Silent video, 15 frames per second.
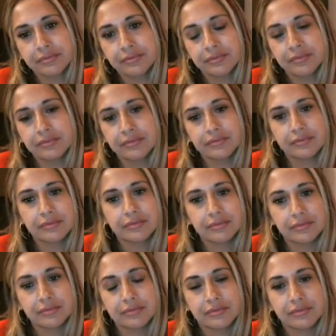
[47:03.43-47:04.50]

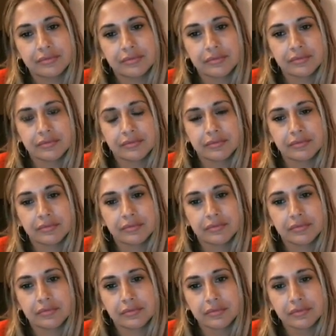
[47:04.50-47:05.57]

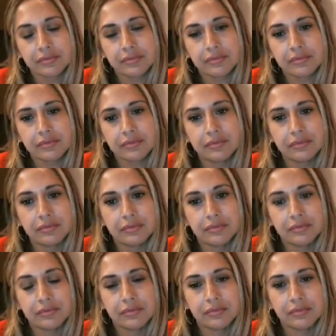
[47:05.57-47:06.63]

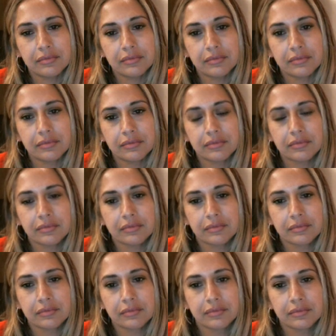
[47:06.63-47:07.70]

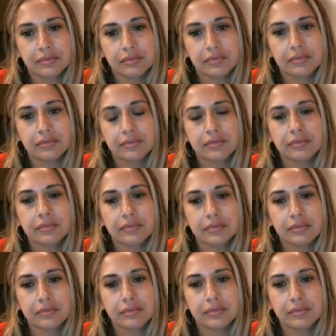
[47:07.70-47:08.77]

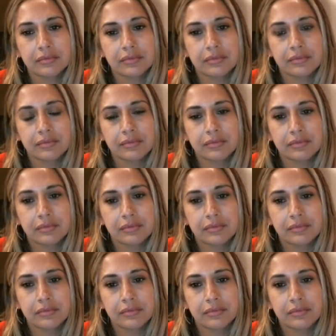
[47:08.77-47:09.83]

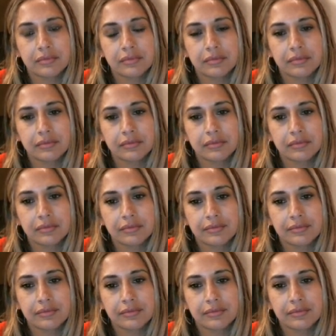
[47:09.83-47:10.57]
The person shown says nothing.